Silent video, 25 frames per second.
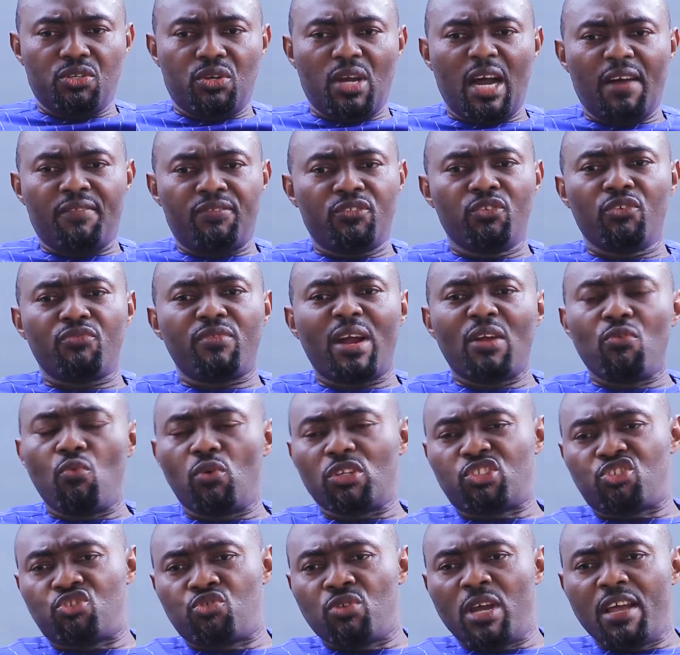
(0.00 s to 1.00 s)
You have no right
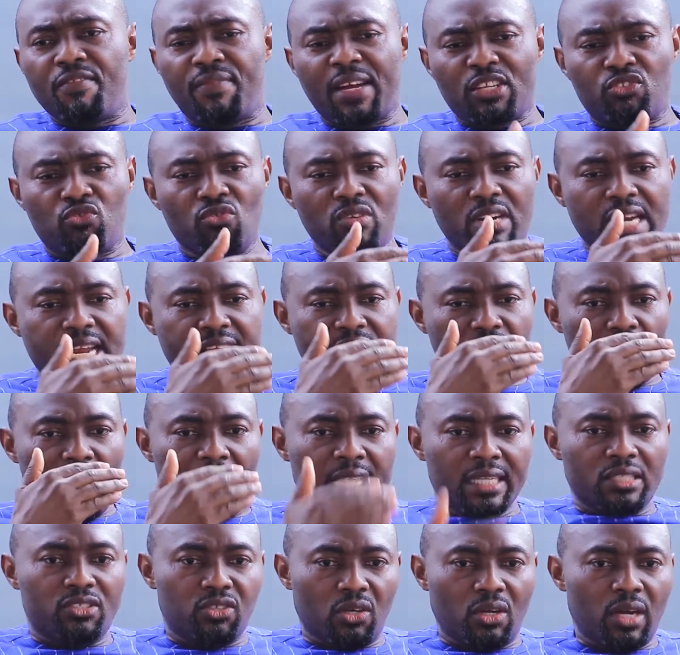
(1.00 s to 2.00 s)
whatsoever to lay
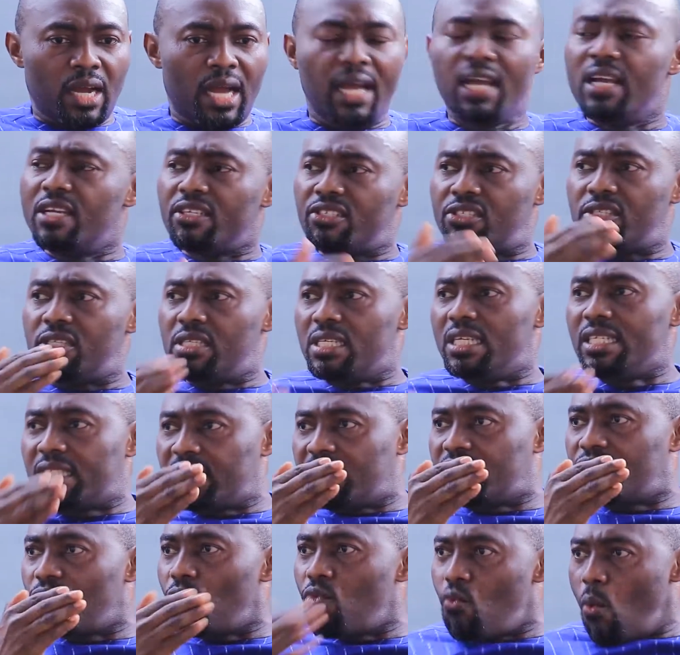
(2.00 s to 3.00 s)
your hands on her. She
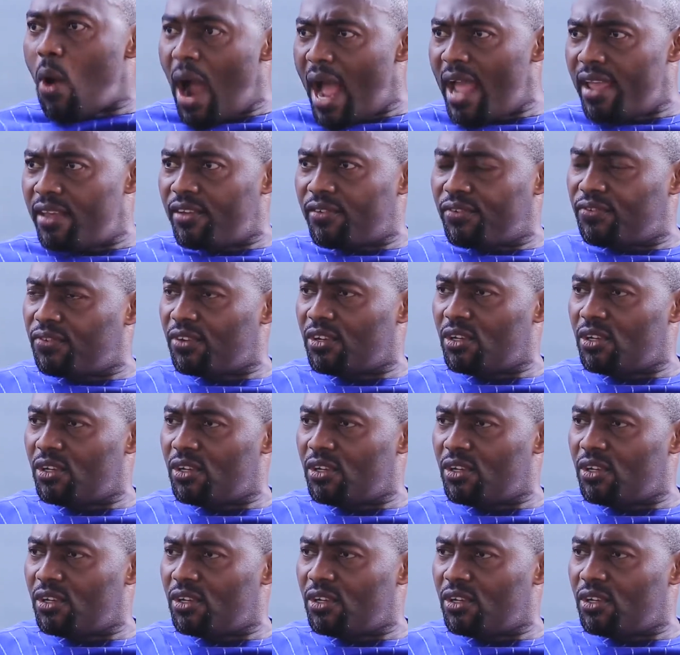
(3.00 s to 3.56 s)
is your wife.